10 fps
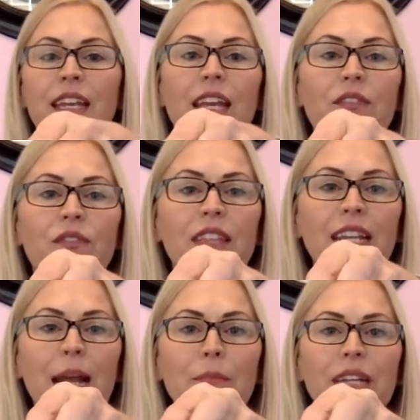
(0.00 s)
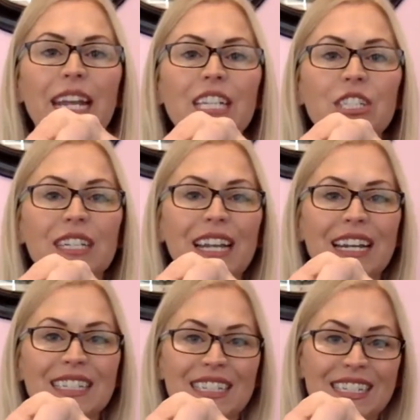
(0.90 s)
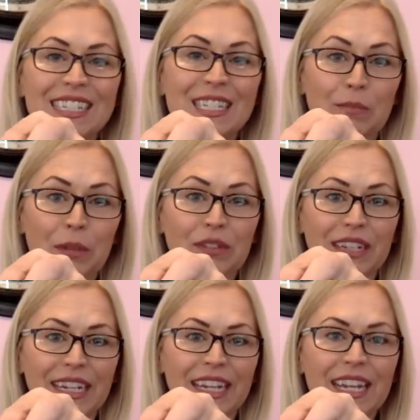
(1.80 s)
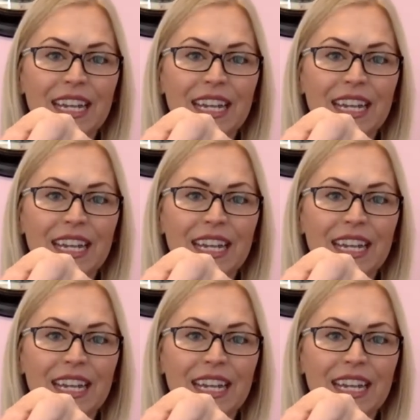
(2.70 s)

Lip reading: If the application has instability,